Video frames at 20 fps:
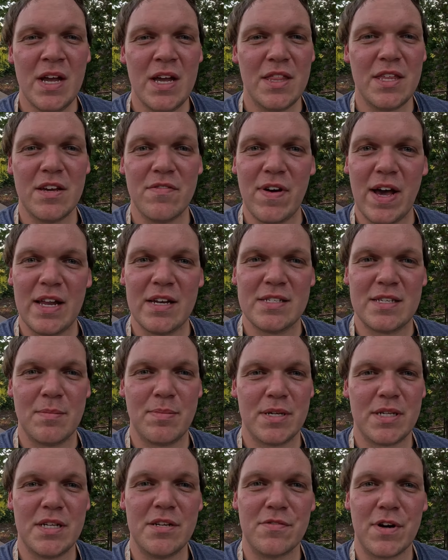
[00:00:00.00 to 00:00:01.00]
The event
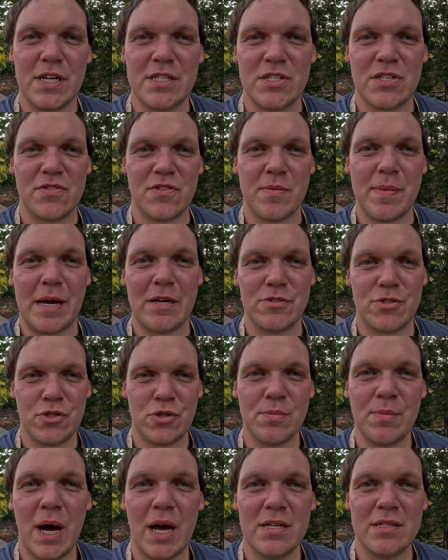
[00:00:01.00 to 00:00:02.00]
typically runs for about
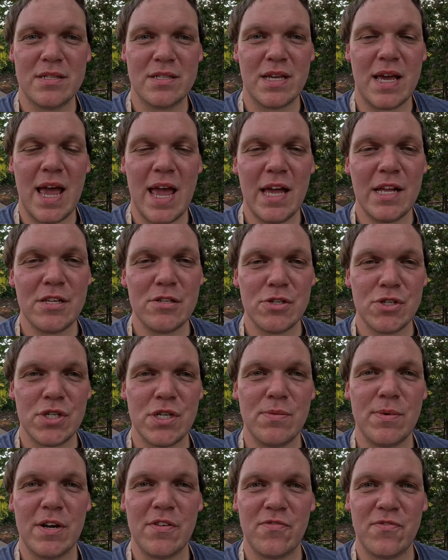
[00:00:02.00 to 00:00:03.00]
2 months, and
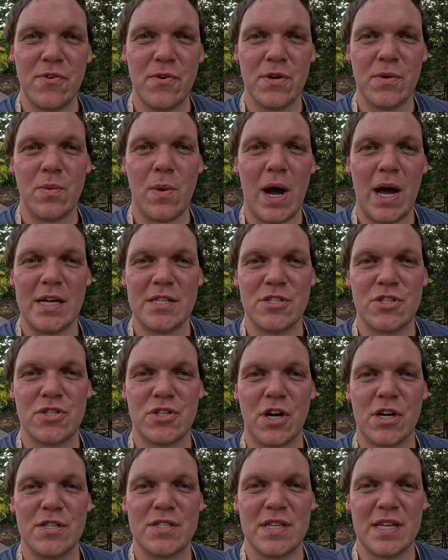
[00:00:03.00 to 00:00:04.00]
usually when Food and Wine
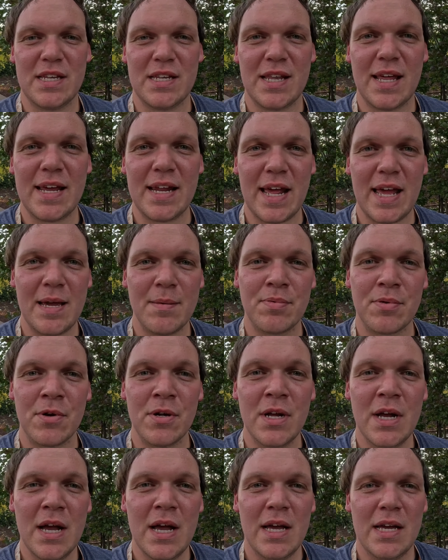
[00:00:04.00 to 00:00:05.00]
starts in late
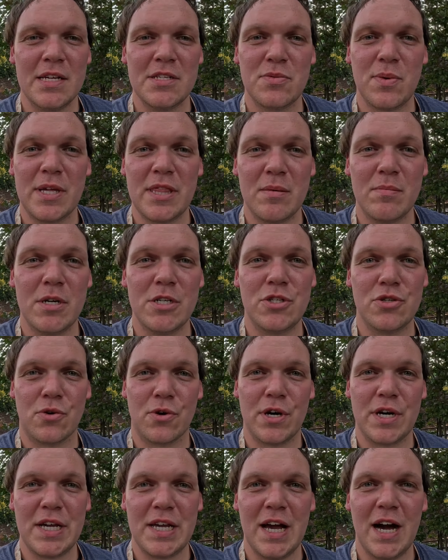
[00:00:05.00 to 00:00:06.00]
April is when the
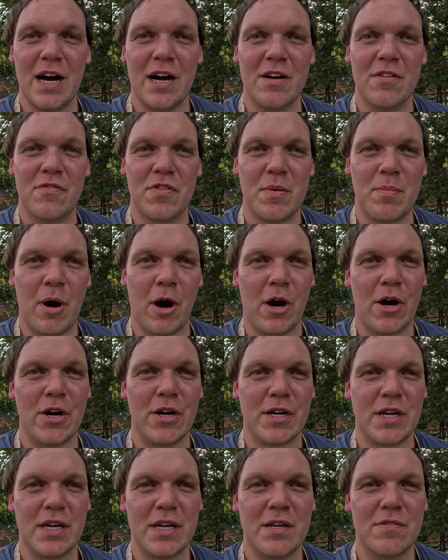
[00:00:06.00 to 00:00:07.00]
majority of the
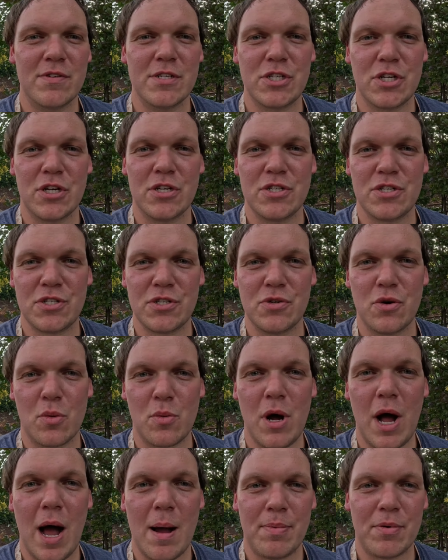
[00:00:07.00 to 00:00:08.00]
park returns to
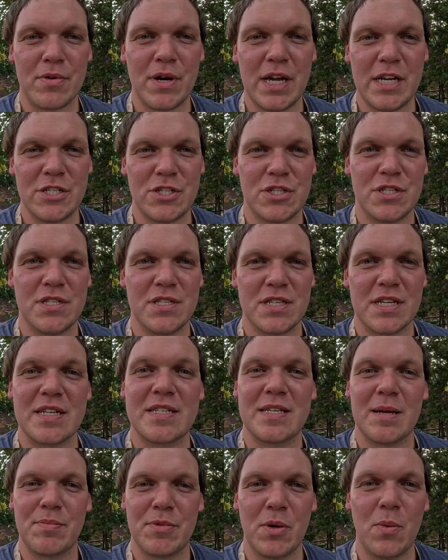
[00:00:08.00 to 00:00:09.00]
normal operations,
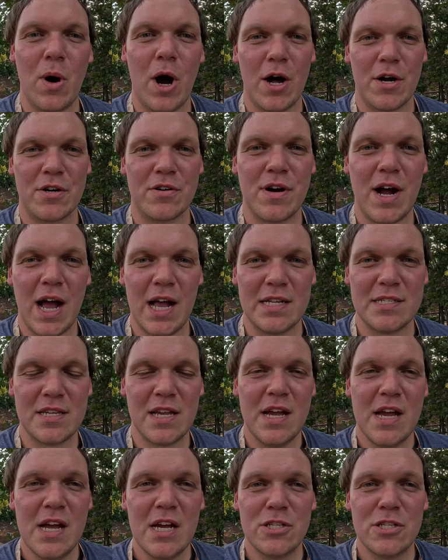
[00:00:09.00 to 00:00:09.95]
except the water rides.